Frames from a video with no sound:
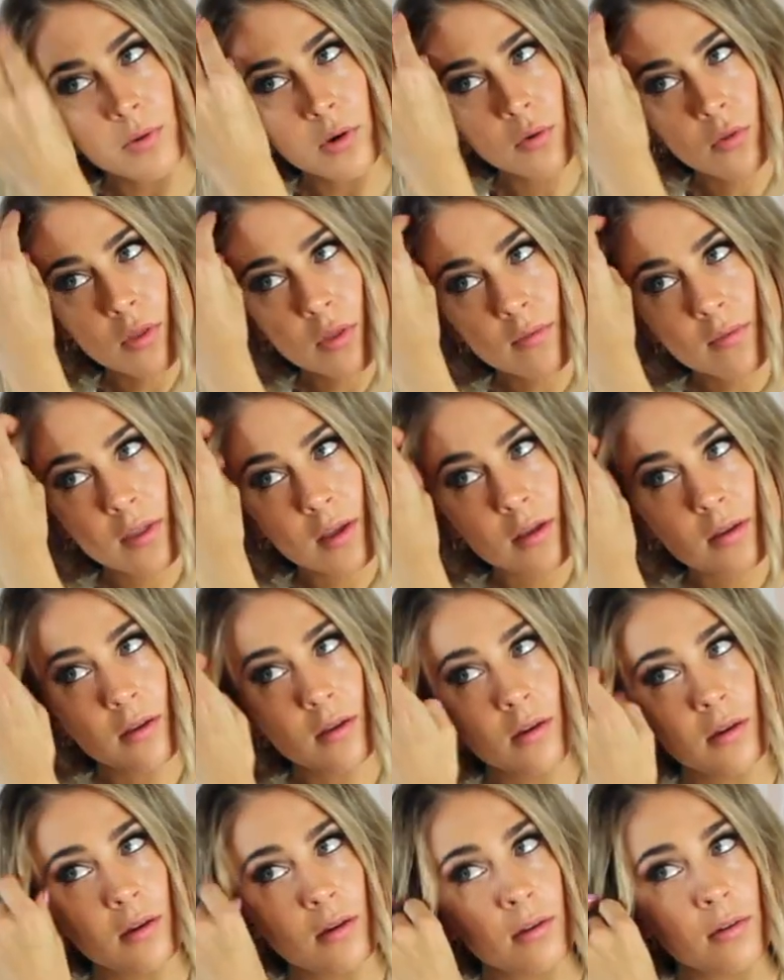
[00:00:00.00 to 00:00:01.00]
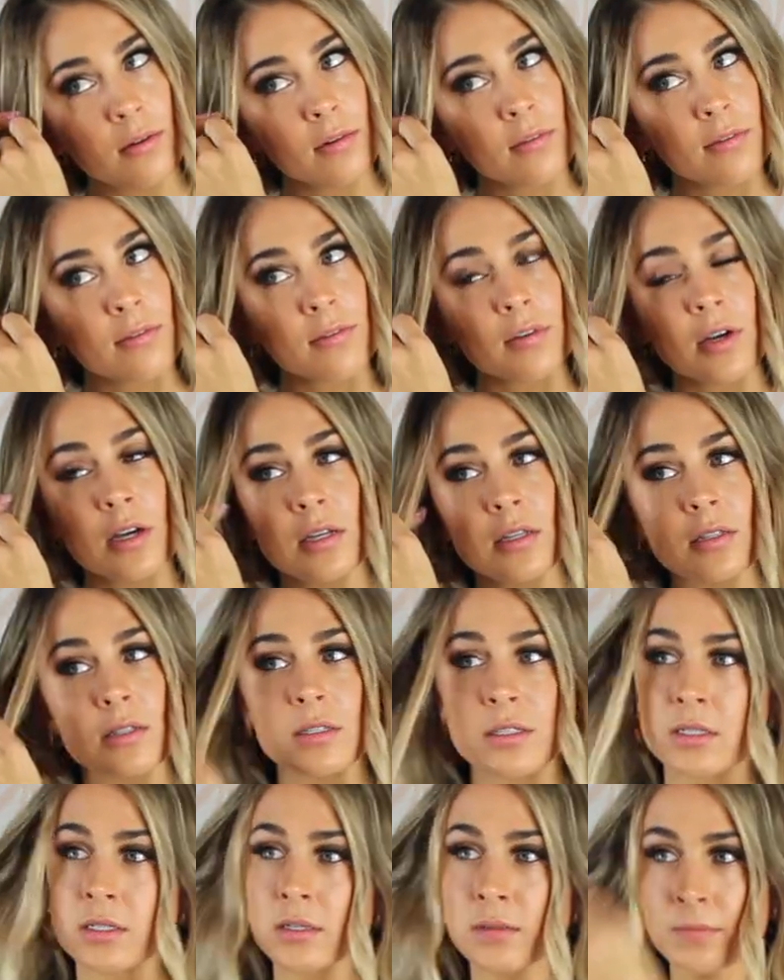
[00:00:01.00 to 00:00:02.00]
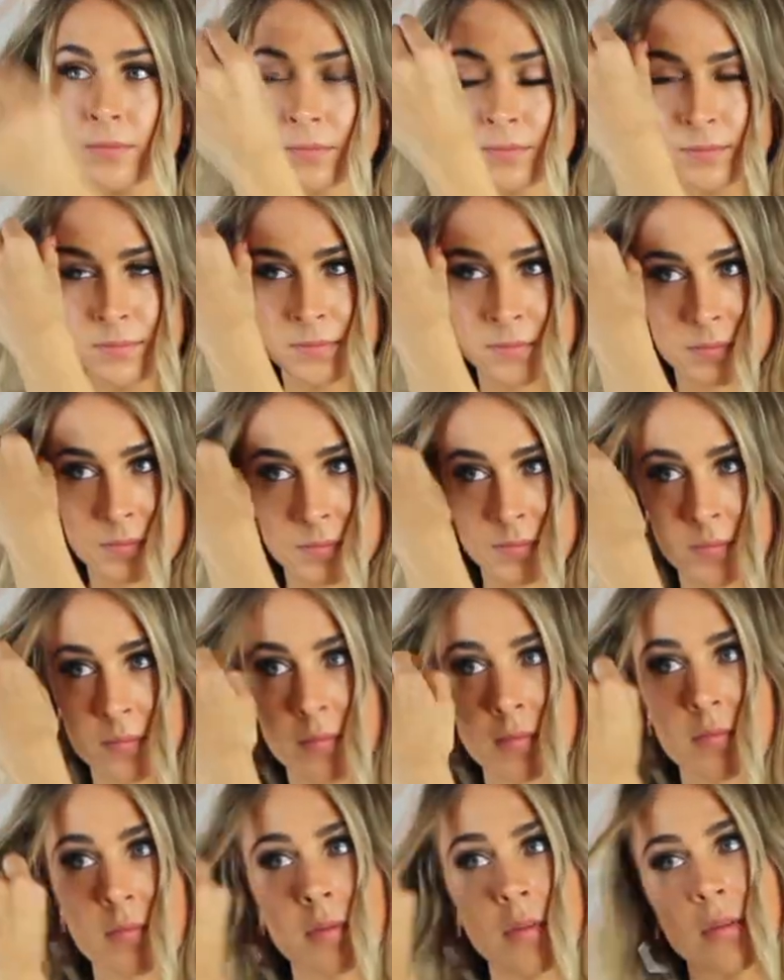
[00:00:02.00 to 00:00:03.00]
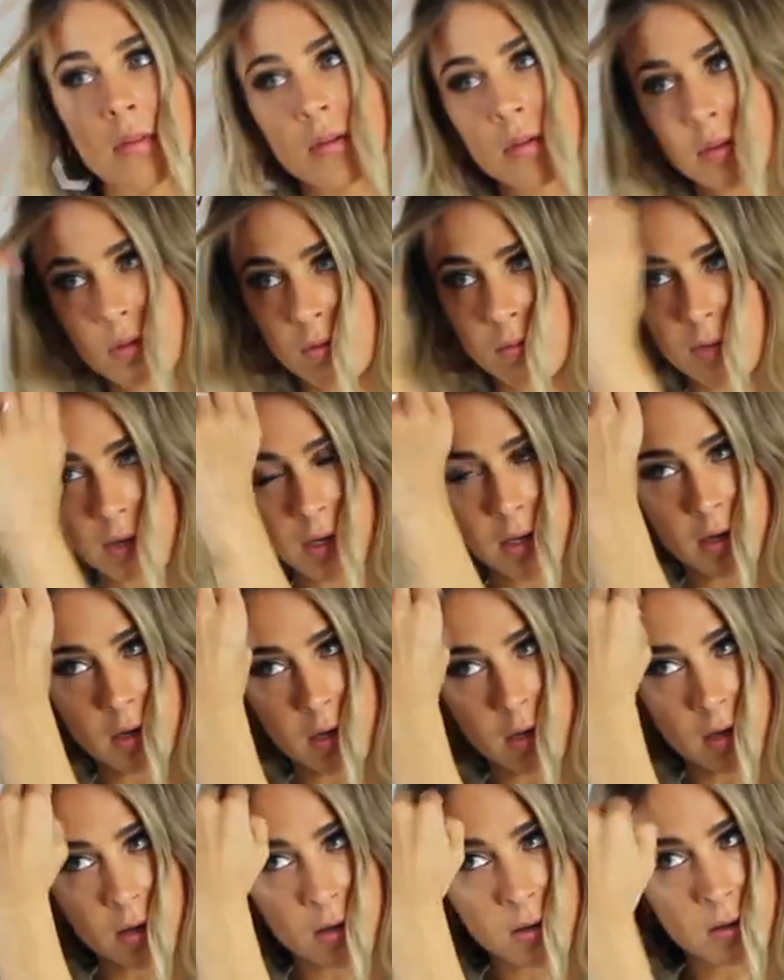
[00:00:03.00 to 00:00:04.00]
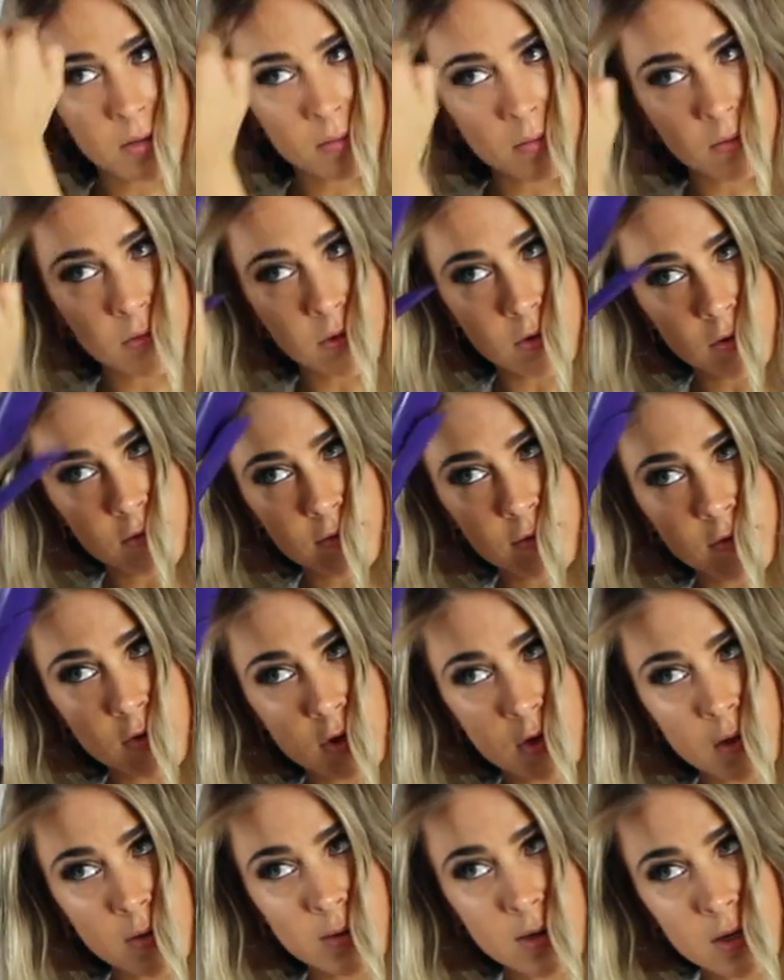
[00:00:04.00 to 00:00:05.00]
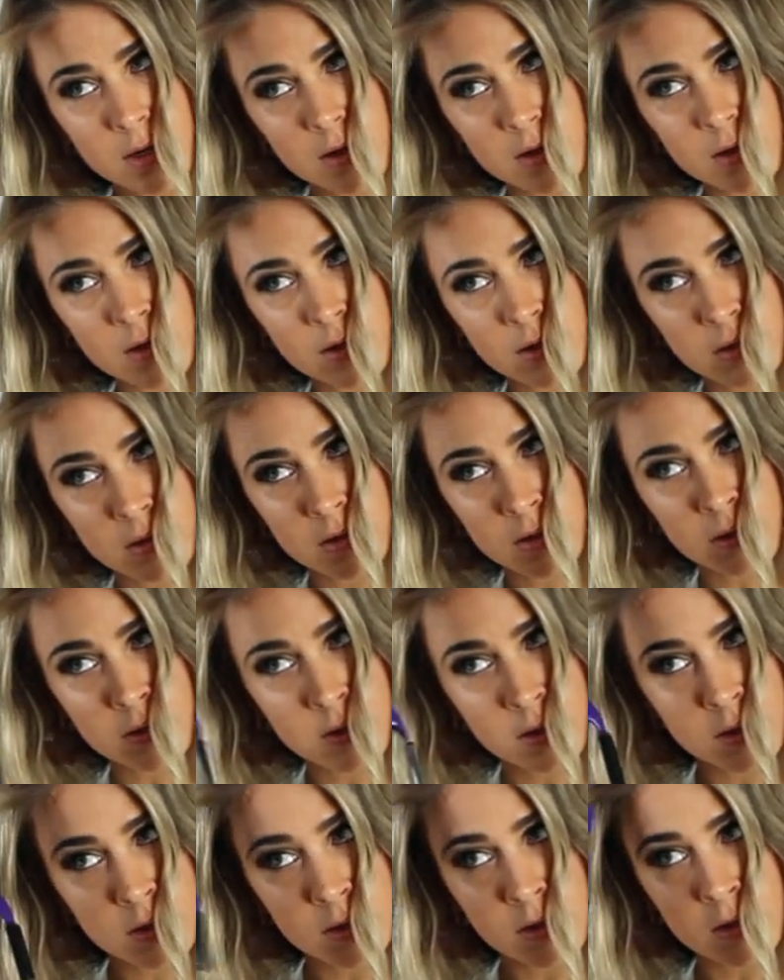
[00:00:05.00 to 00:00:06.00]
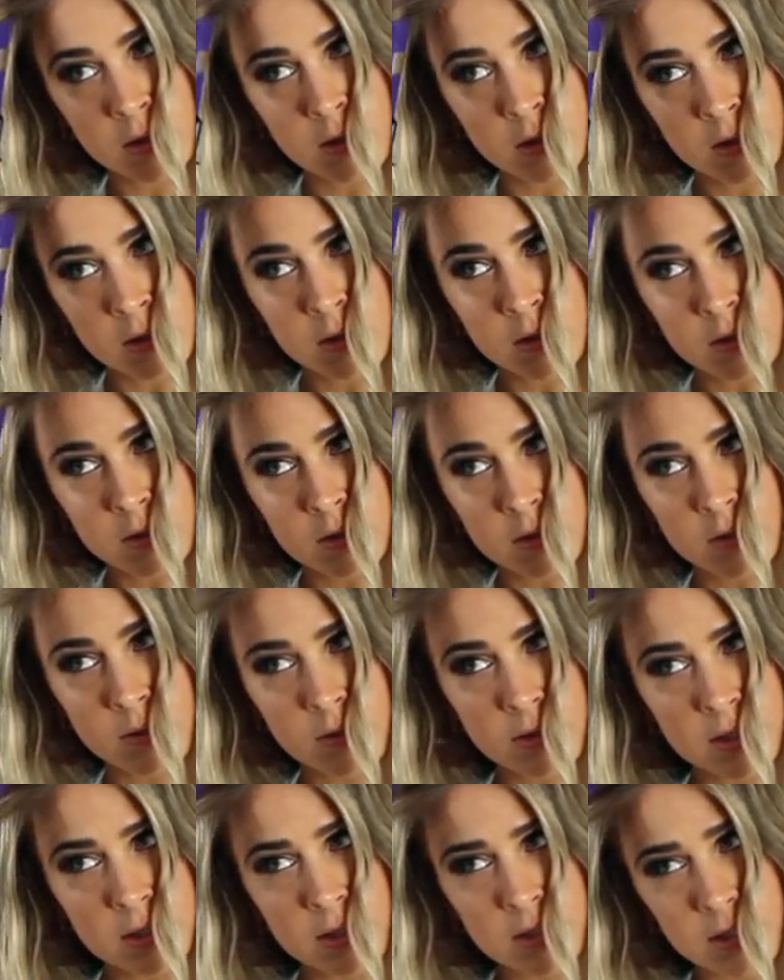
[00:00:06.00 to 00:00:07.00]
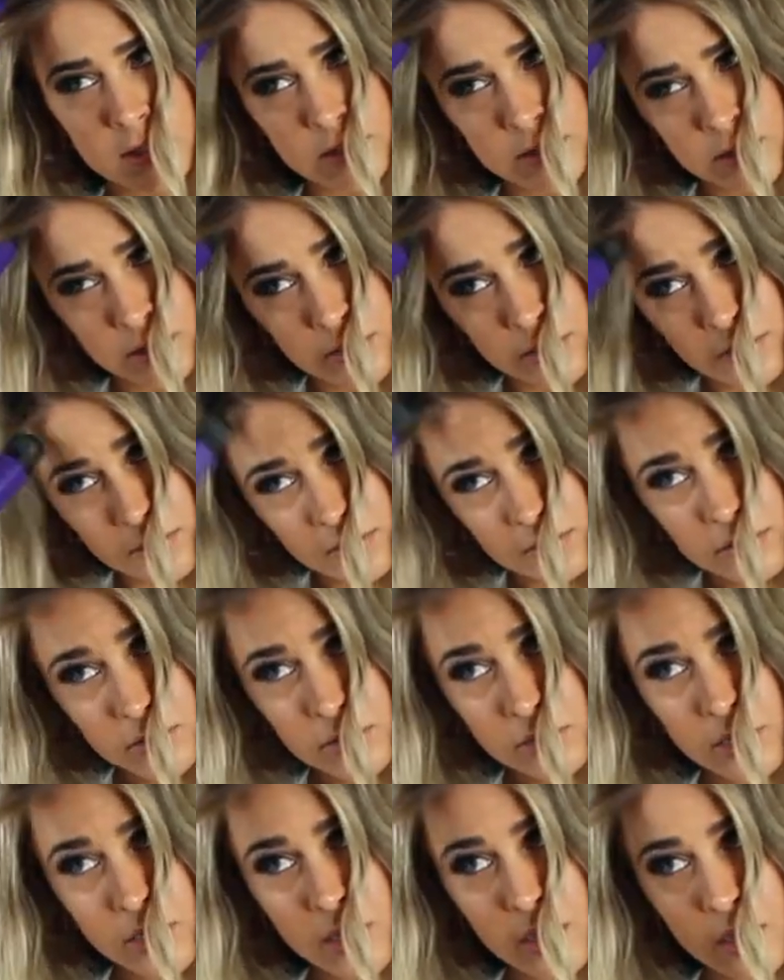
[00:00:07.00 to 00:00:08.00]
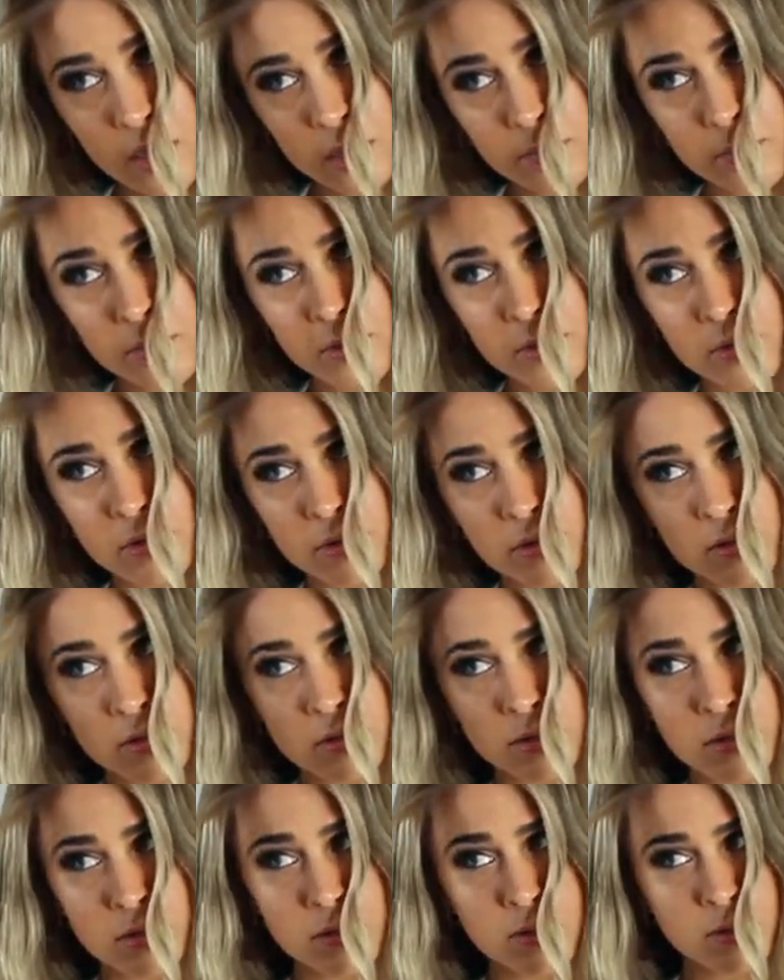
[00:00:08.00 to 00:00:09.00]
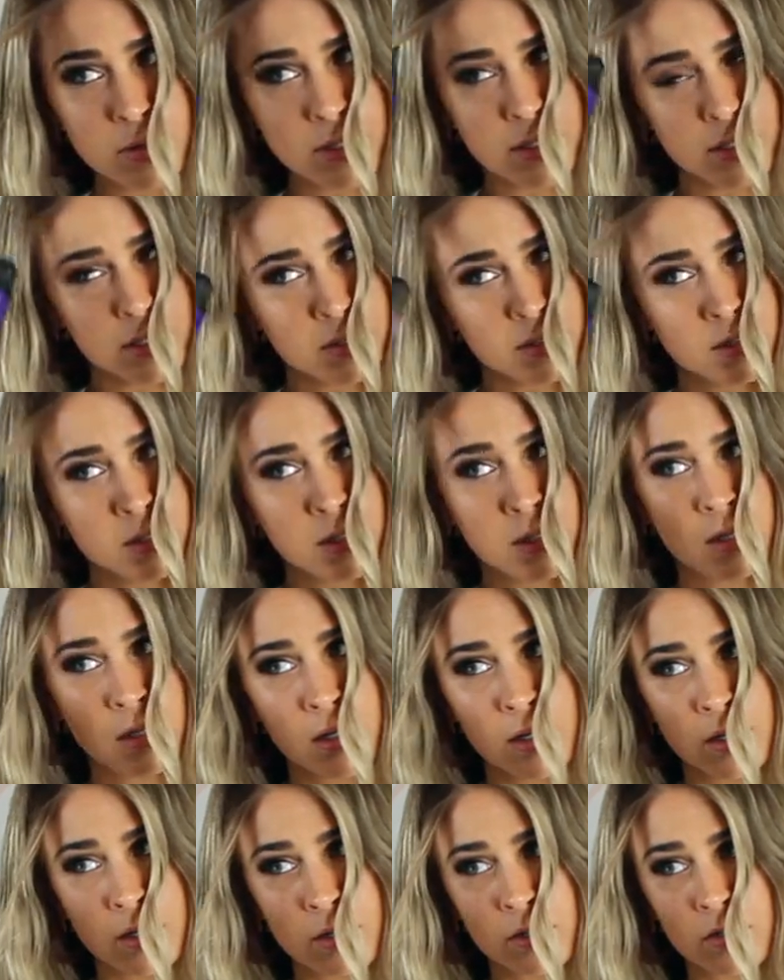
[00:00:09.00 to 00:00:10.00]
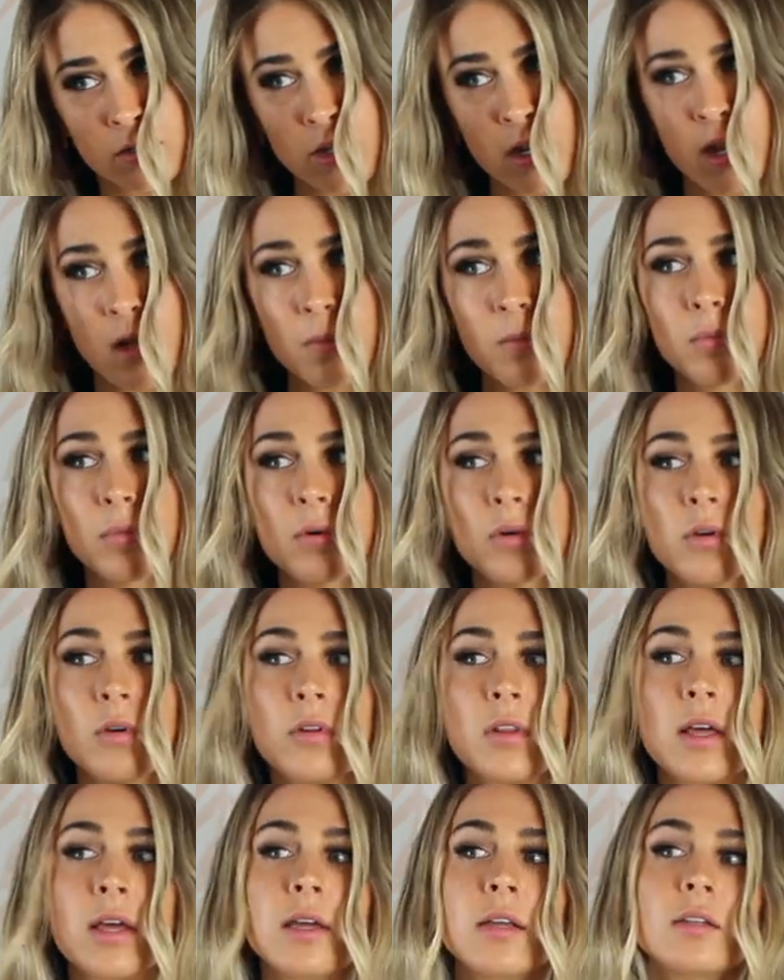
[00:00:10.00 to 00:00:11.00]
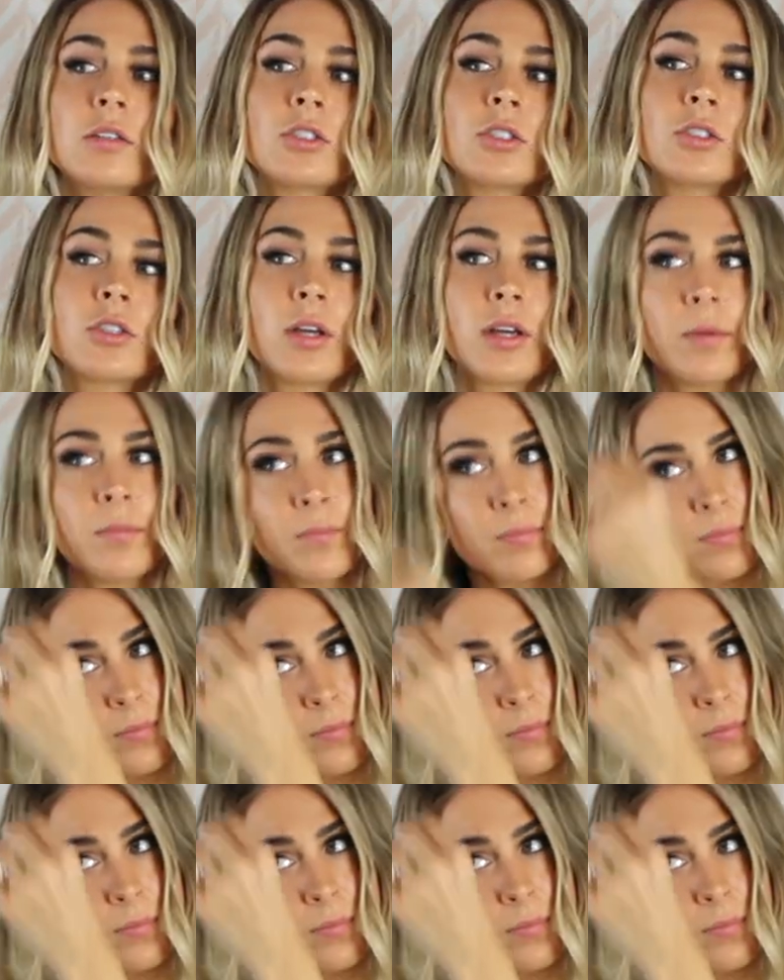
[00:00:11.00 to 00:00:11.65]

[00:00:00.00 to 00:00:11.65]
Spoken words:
both of the fronts, beginning forward, twist, drop, twist, drop, pull the end straight.